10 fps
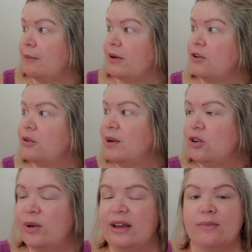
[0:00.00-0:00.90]
I'm going to be
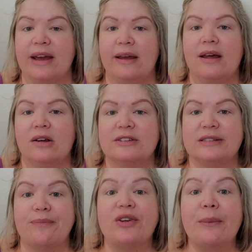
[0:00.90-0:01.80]
doing in my
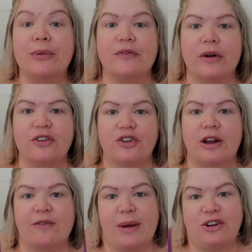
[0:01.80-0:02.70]
September version
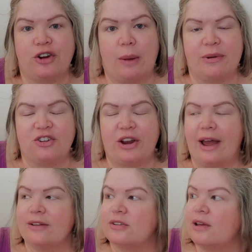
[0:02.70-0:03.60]
of my chop and
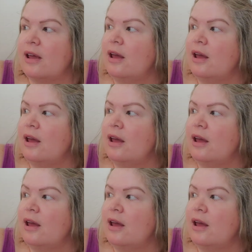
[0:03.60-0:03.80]
chat